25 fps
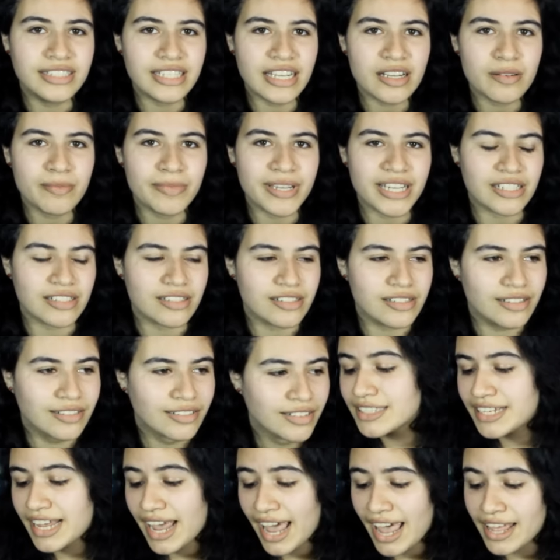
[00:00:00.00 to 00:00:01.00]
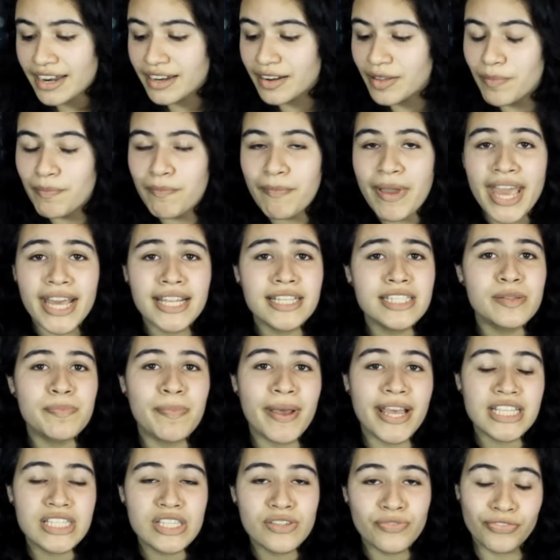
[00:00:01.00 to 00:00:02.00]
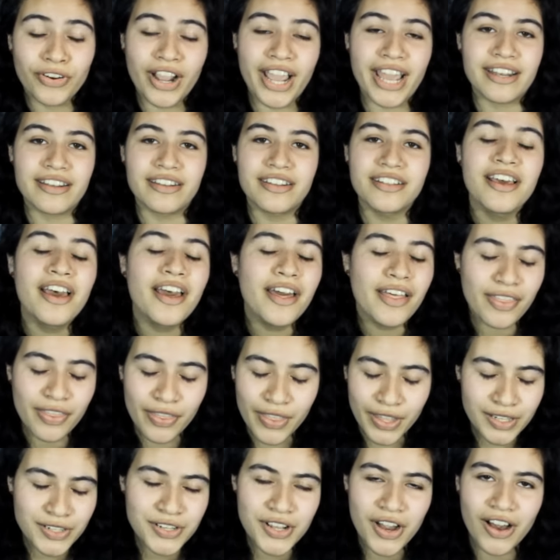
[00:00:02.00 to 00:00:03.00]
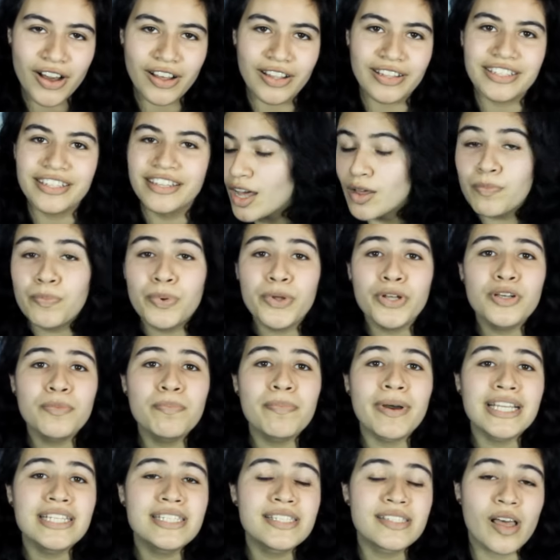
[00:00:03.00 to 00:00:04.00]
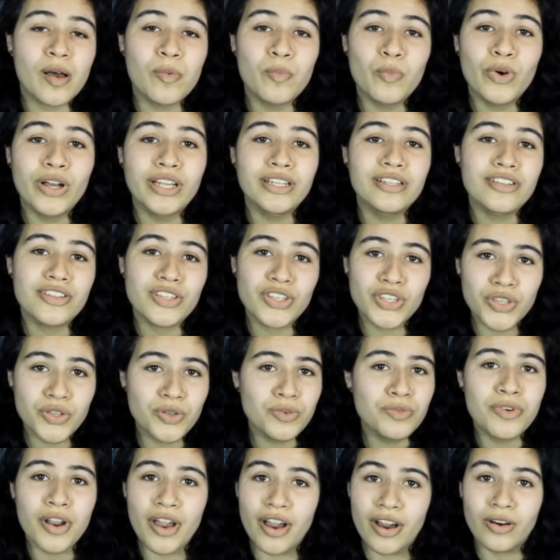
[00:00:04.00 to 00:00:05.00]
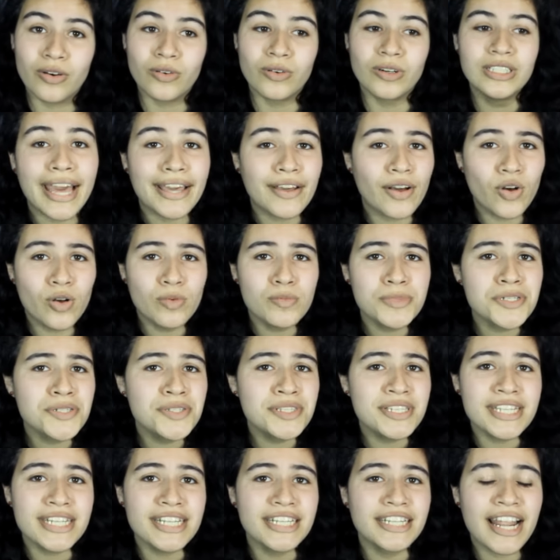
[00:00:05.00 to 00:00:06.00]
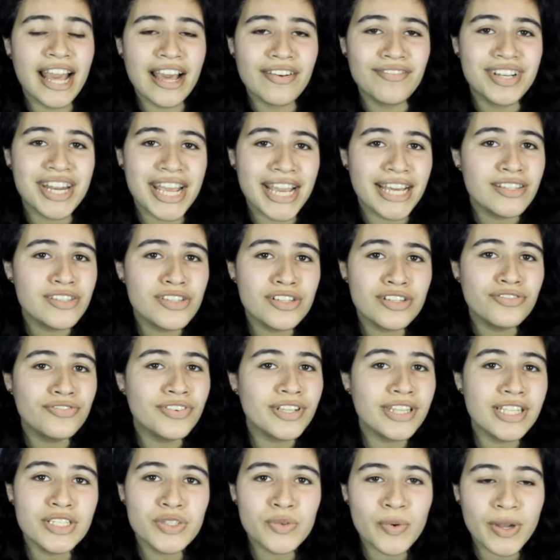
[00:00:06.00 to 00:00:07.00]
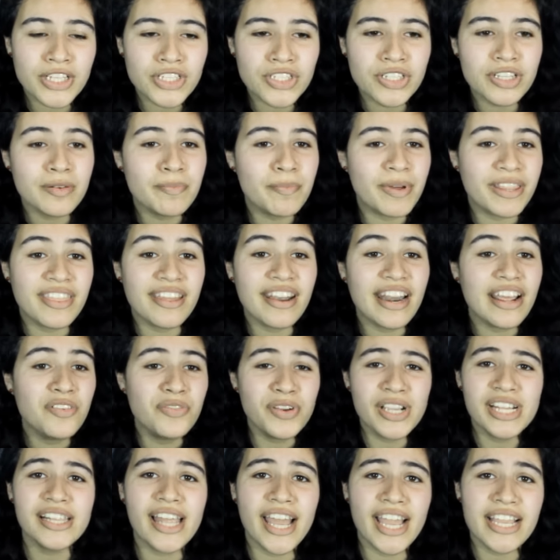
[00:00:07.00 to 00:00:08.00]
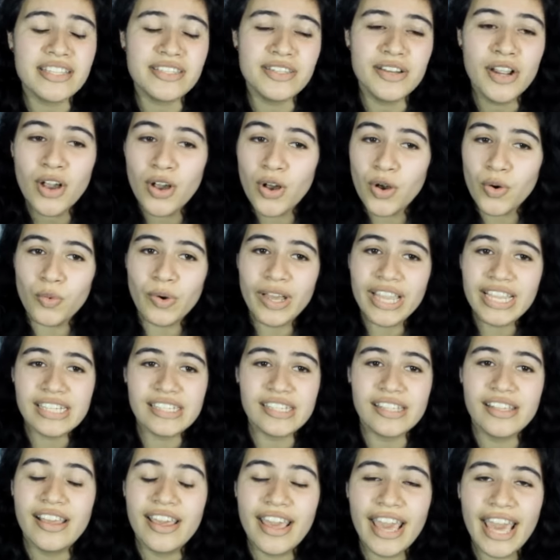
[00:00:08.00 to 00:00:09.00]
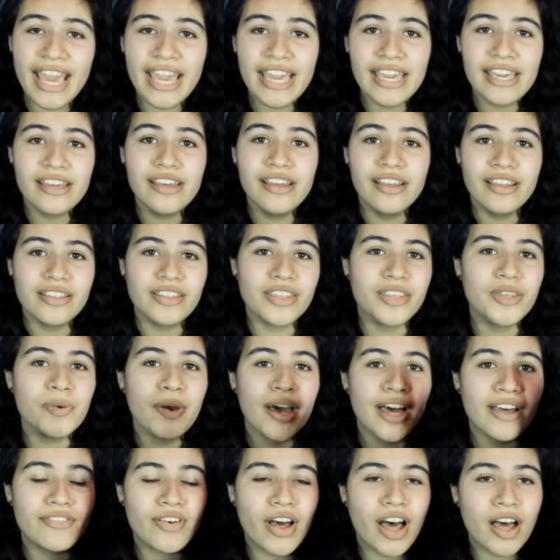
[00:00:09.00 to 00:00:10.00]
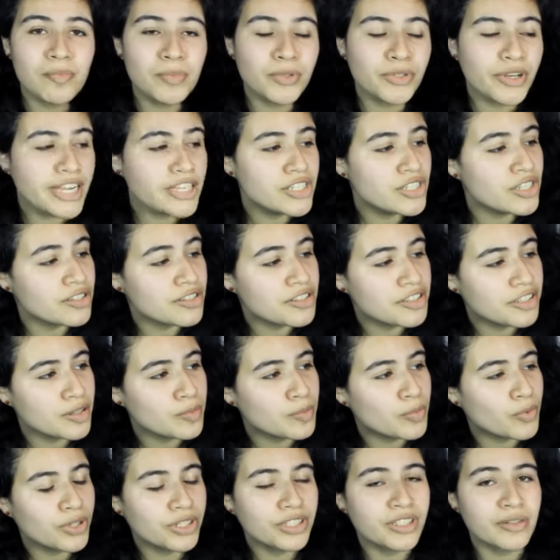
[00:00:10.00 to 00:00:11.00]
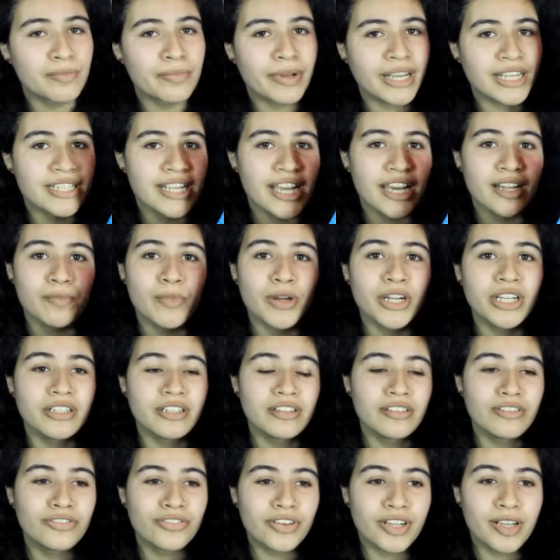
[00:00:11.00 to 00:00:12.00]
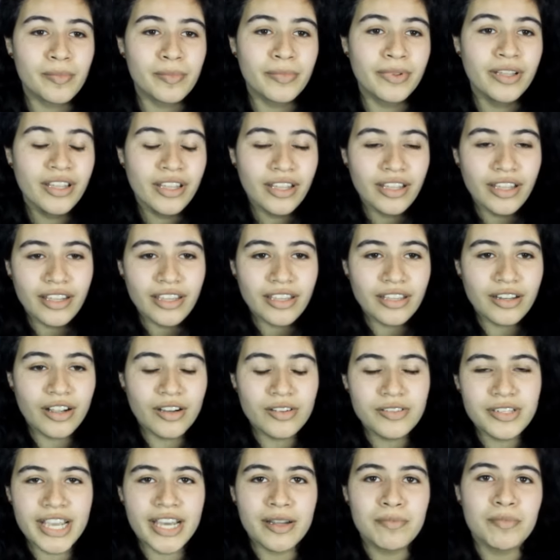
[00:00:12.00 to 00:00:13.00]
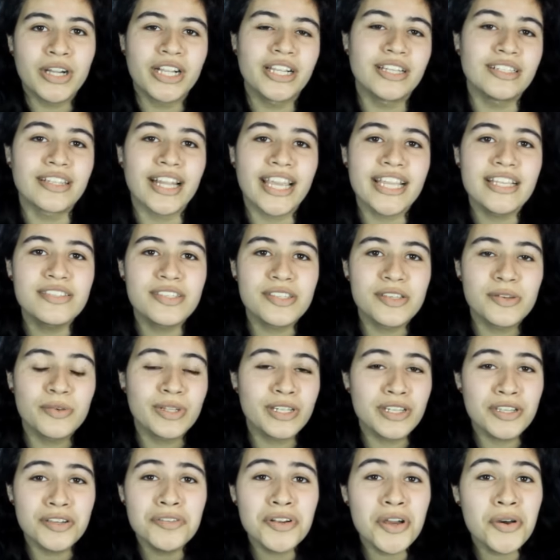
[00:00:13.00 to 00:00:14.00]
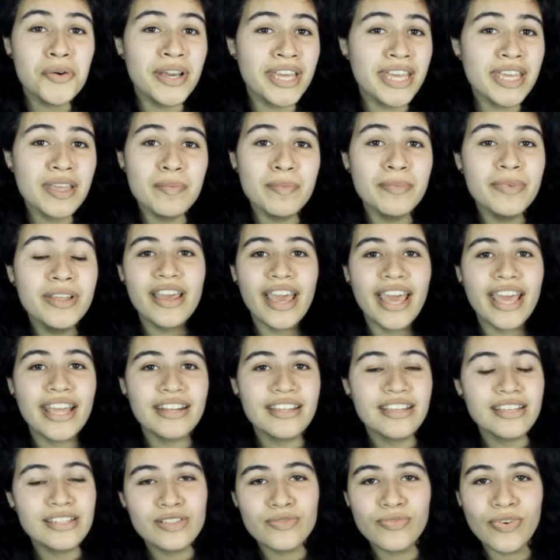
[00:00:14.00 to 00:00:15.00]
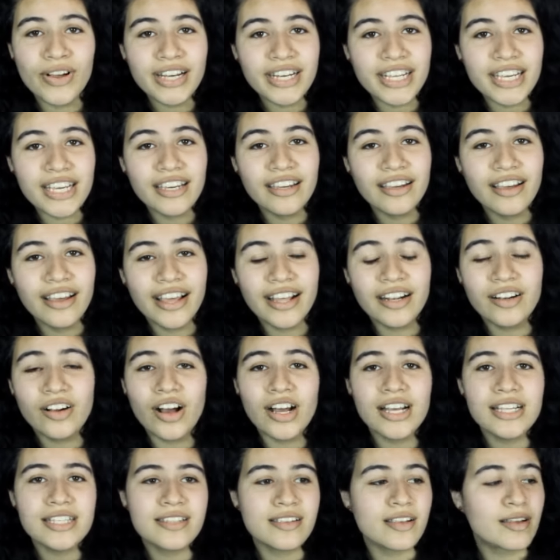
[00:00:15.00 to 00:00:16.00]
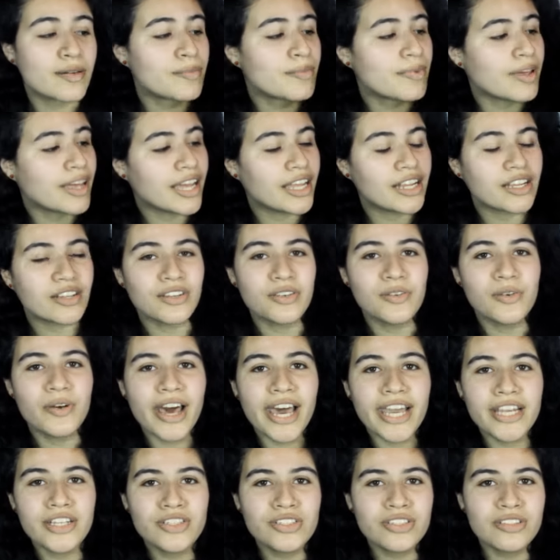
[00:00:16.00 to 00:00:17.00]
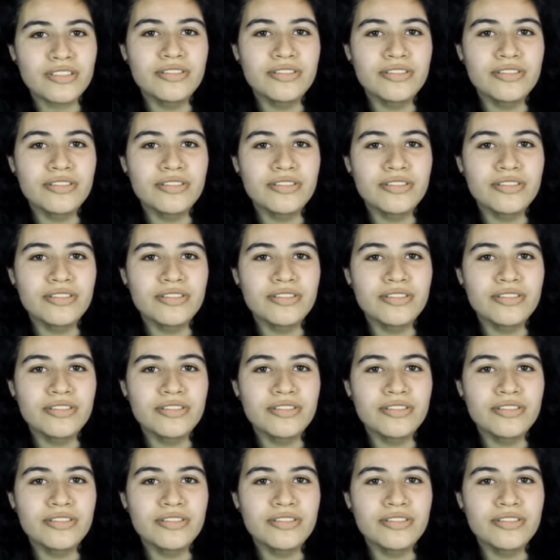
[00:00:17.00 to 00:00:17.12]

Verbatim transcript: Damn it. 10. Man's Best Friend, The Dog, a book by someone you know. I almost didn't have an answer for this question, but then I realized, wait, hey, you have Operation Cure Boredom by Dan Martin from you know, Dan Martin likes you and you know him and he's funny and awesome and you guys